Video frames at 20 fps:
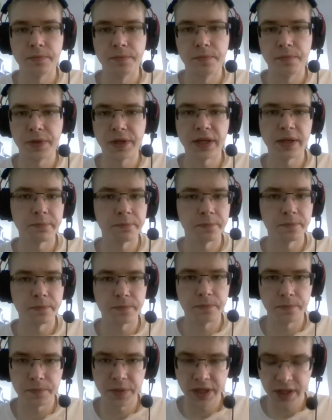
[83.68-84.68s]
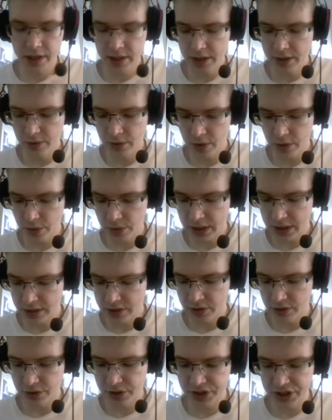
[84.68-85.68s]
pick a hero that
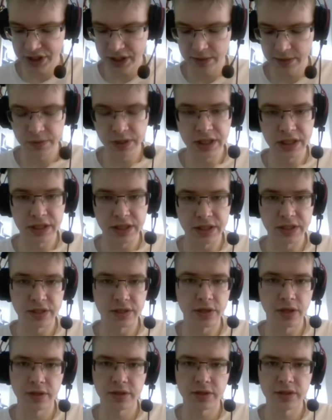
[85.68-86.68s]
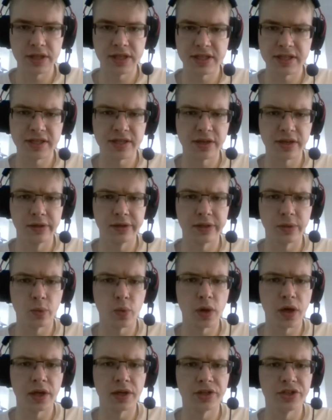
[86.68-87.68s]
your team needs, not necessarily the
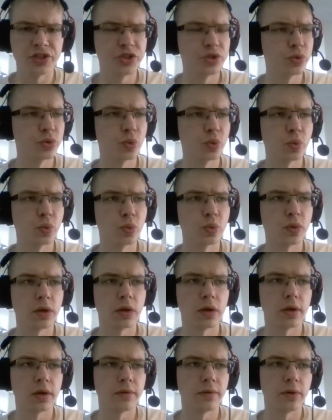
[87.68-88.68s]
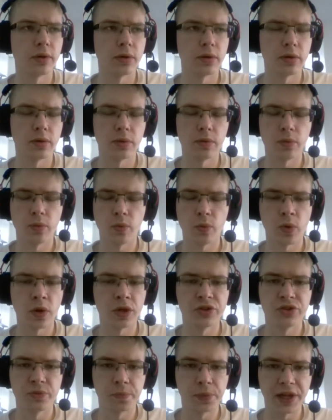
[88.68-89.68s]
one you
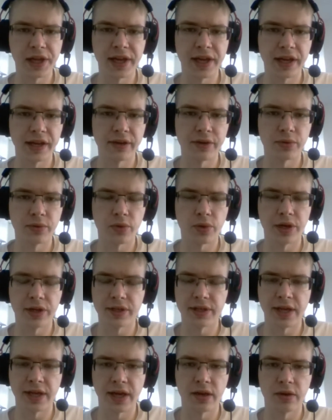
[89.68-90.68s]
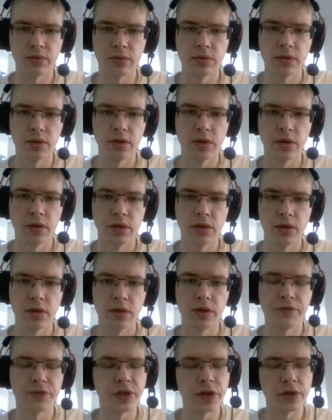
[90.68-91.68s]
want to play right now.
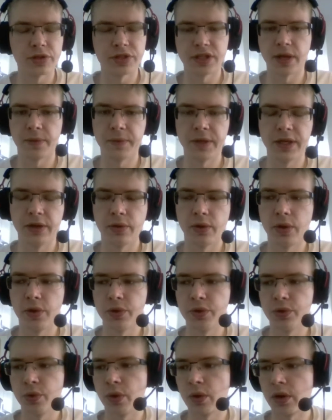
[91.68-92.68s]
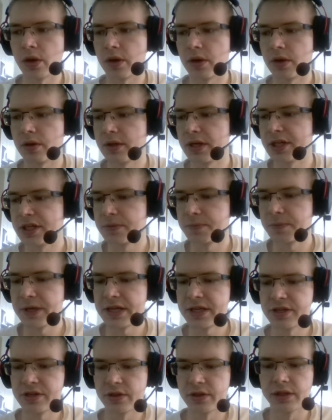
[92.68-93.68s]
If there's some hero you are
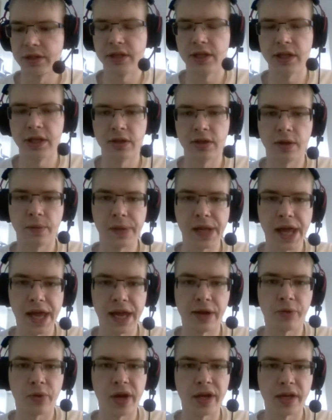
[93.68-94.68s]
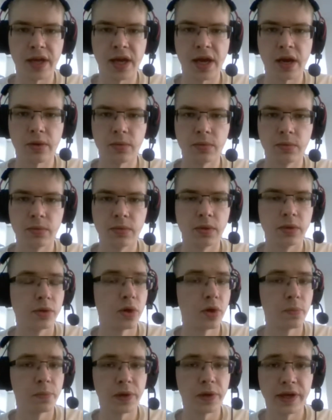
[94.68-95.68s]
especially keen on playing right now,
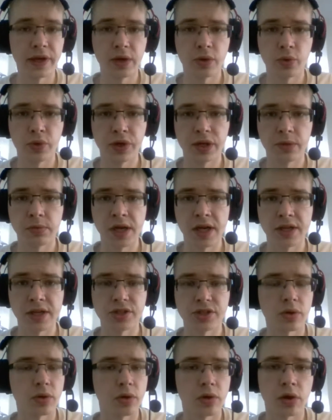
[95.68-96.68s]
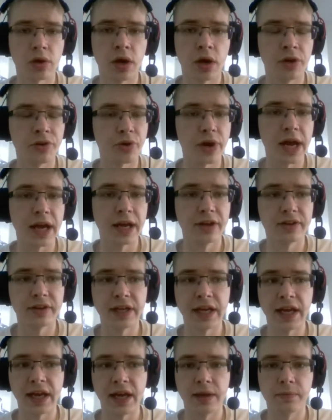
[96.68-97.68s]
go play quick match or unranked
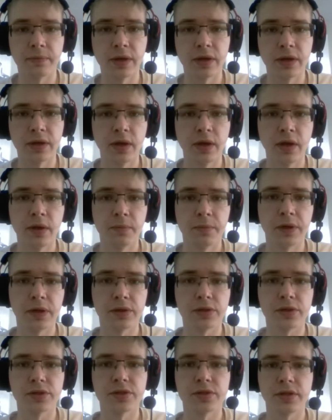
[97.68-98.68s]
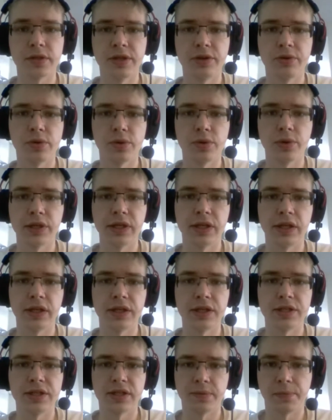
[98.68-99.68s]
game, because Hero League
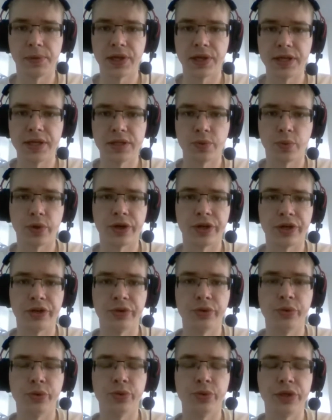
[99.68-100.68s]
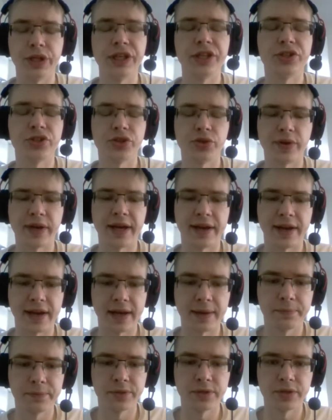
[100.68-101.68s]
is the place where you need to
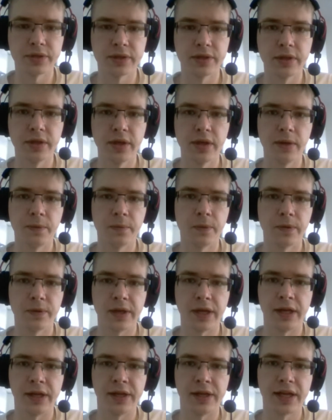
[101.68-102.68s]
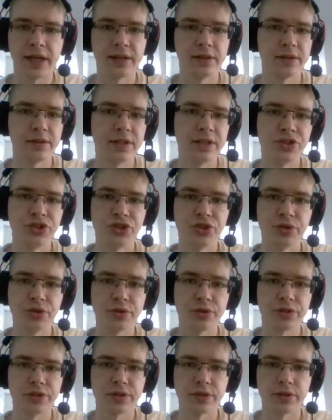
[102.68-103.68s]
adapt, and that
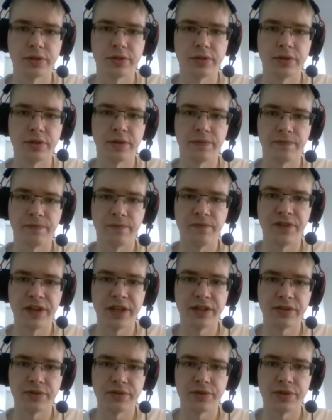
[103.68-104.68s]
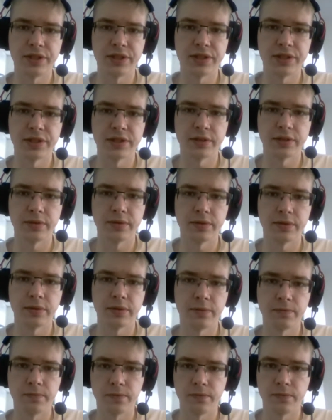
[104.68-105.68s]
ensures the victories.
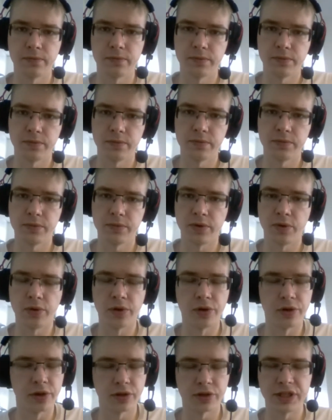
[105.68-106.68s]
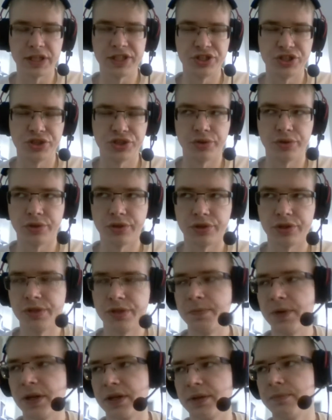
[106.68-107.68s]
Or not ensures,
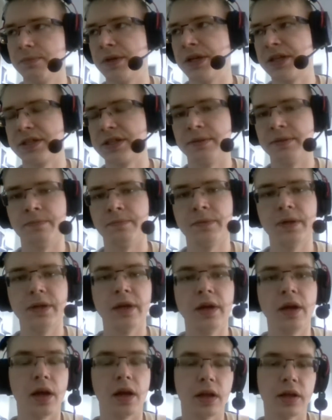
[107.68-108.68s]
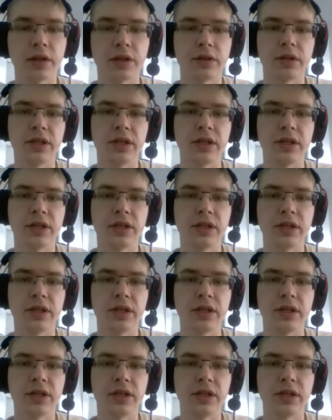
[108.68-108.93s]
but makes them a lot